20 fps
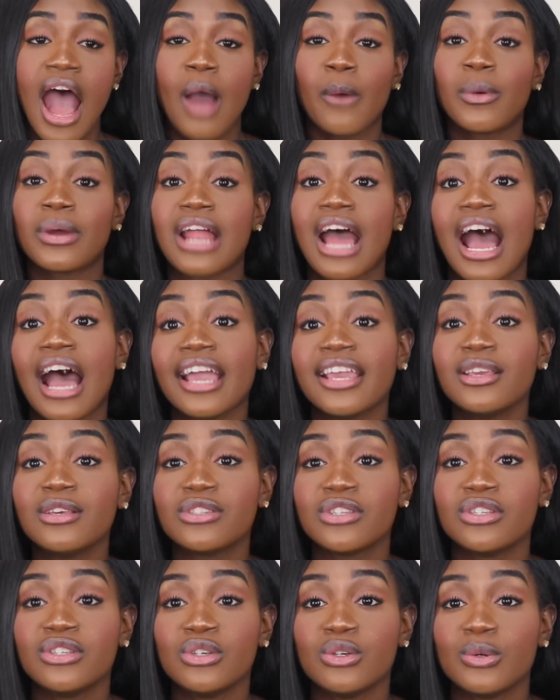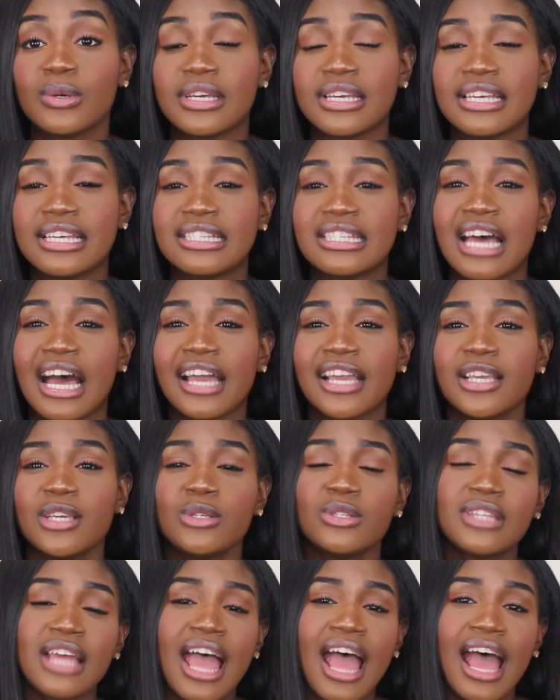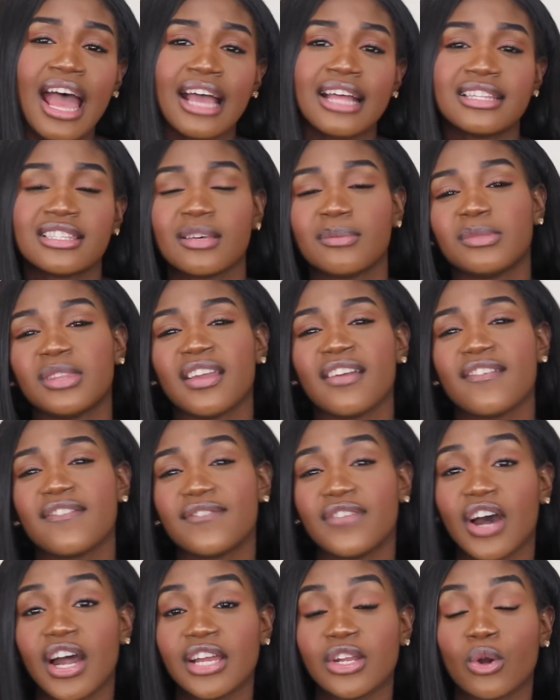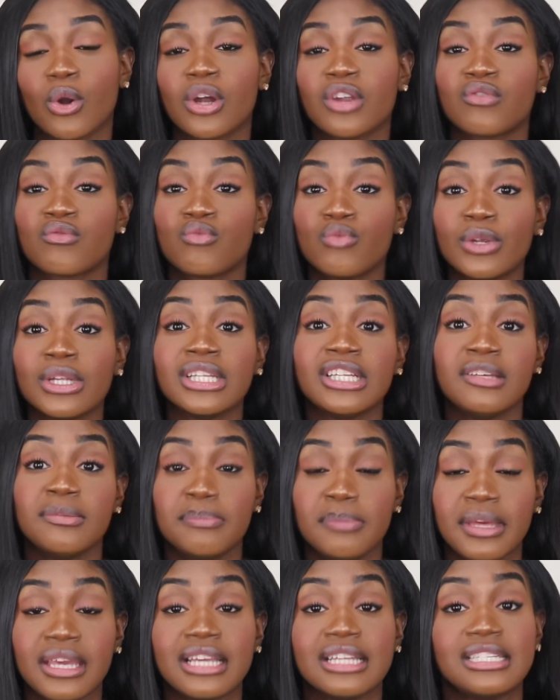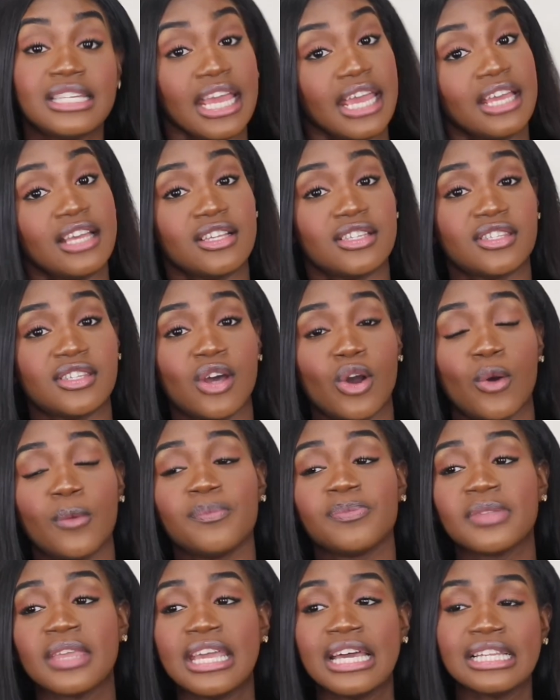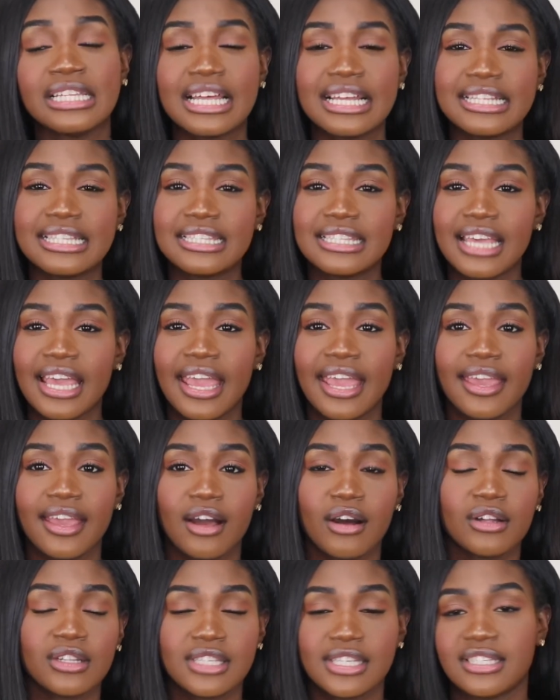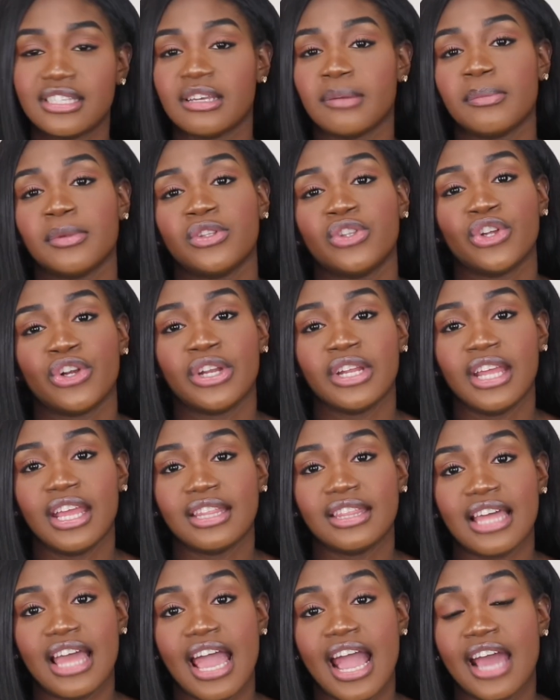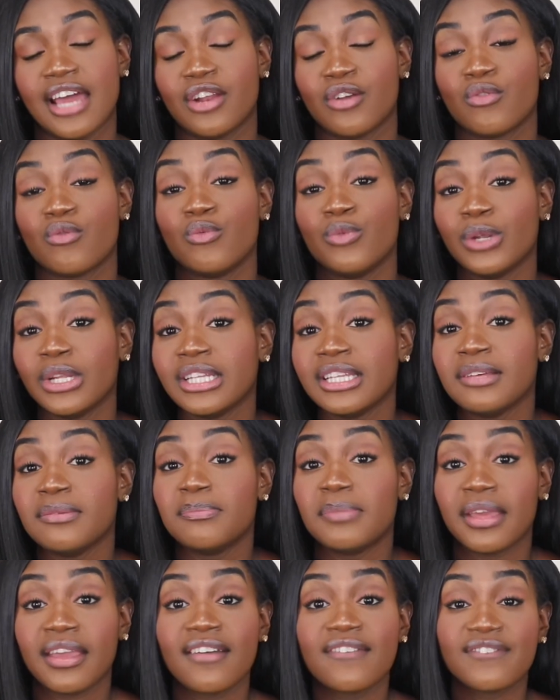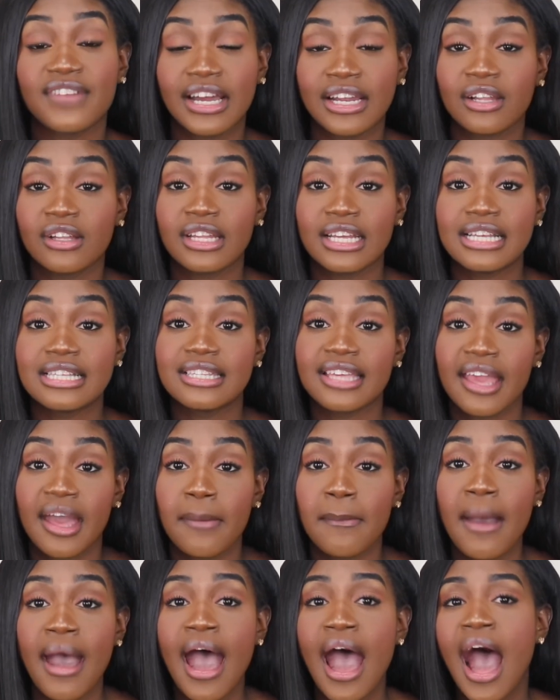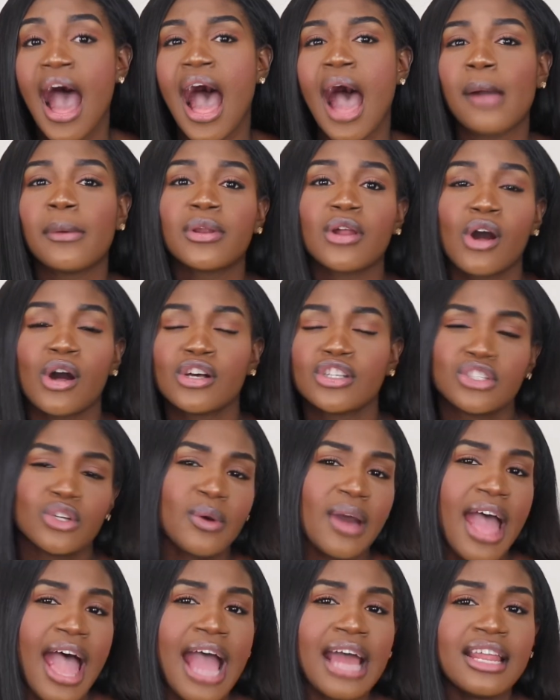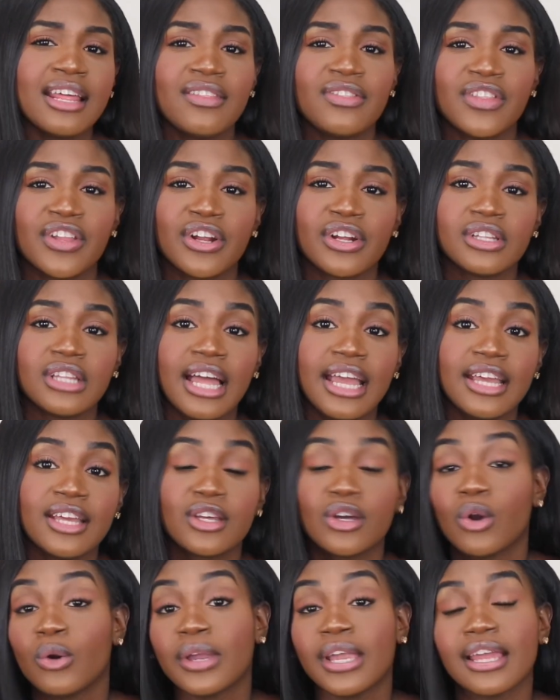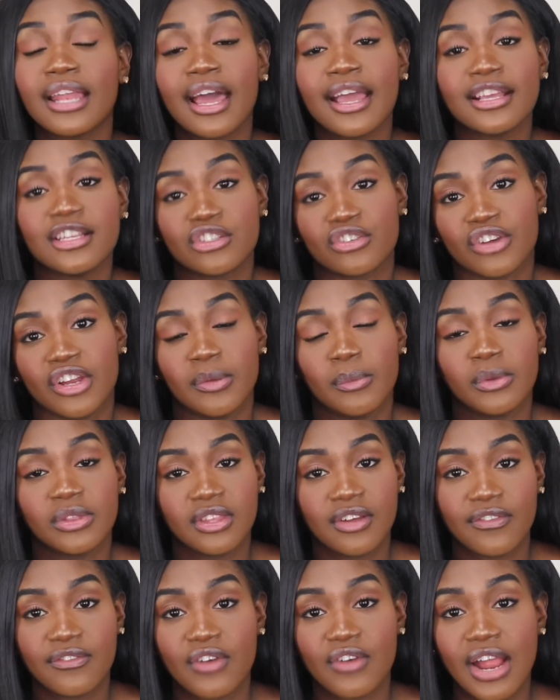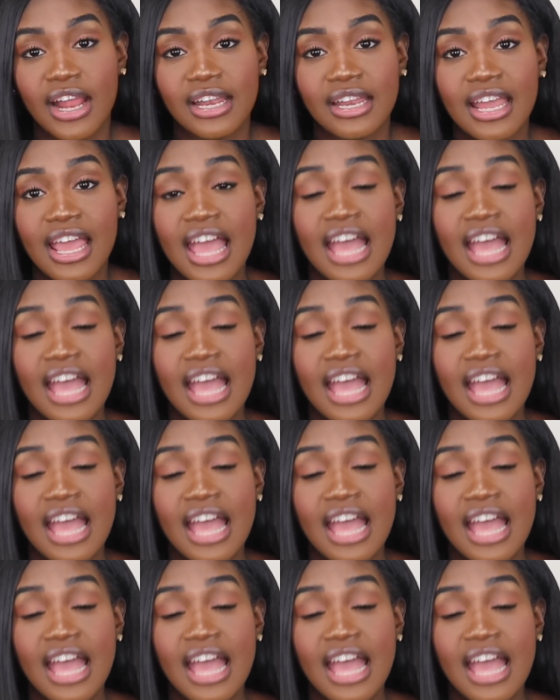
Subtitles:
What I used to do is I used to add something fun on really big days. So let's say on December 30th, I had a really big final exam. I would also add in there like, go get ice cream with a friend.